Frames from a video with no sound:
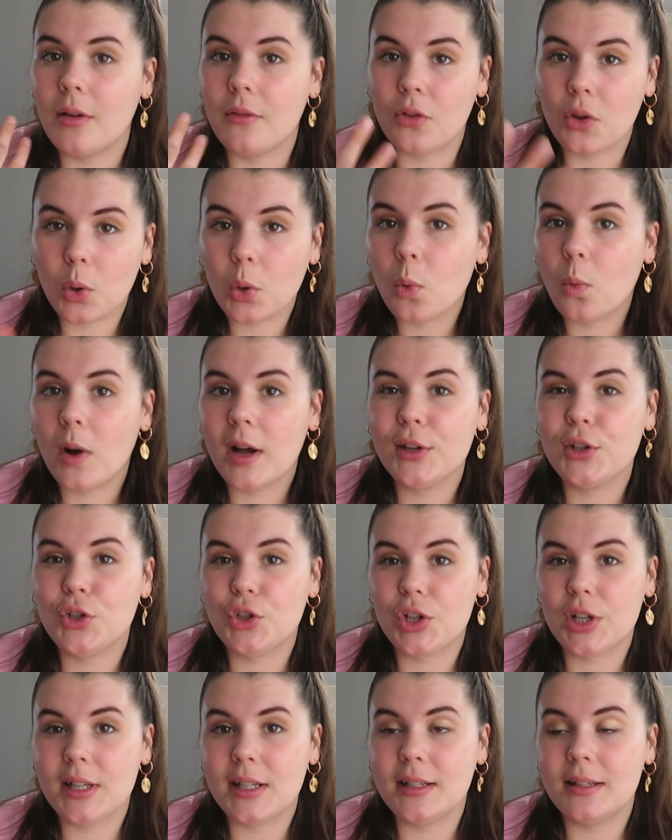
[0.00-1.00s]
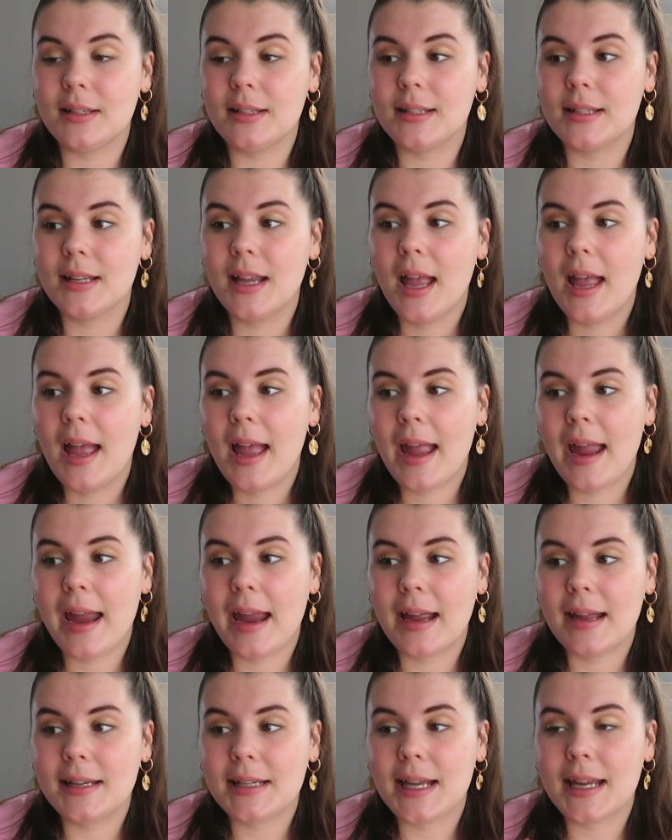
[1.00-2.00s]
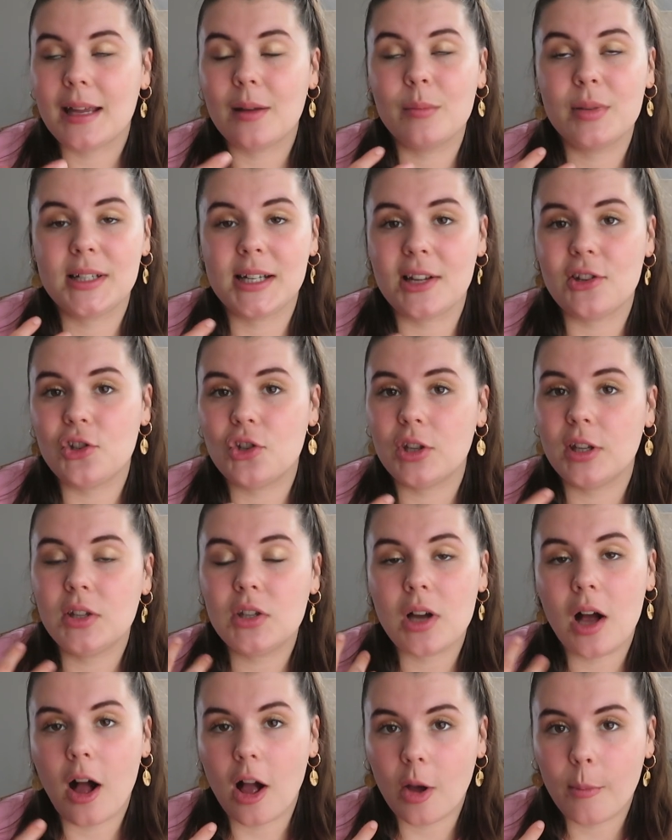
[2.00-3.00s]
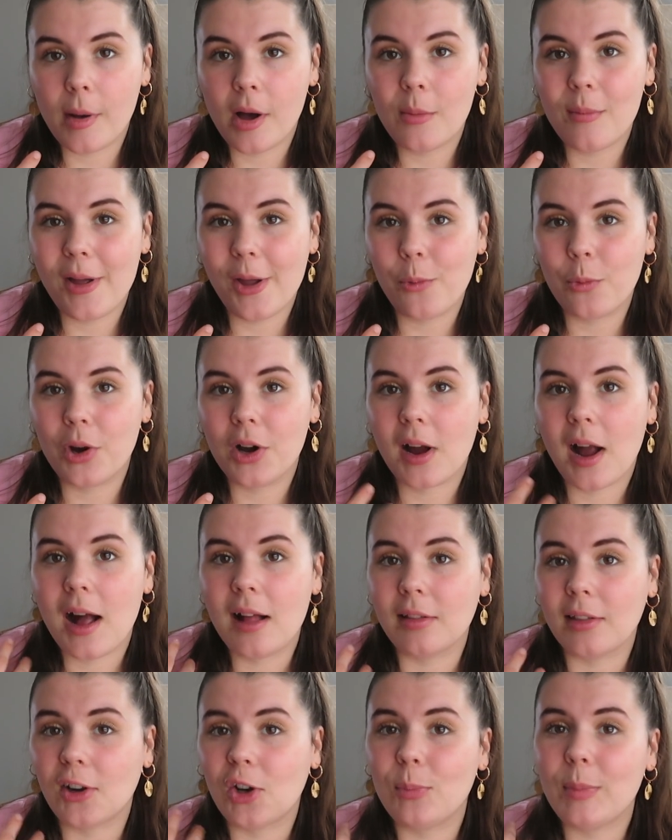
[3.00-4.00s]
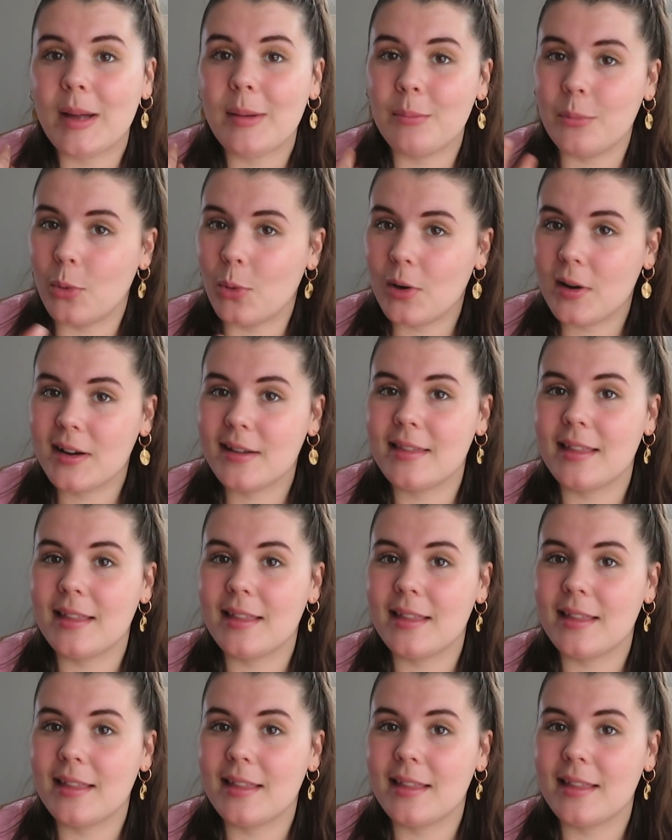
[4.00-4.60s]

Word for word: of your questions and I can potentially talk about my work a little bit more,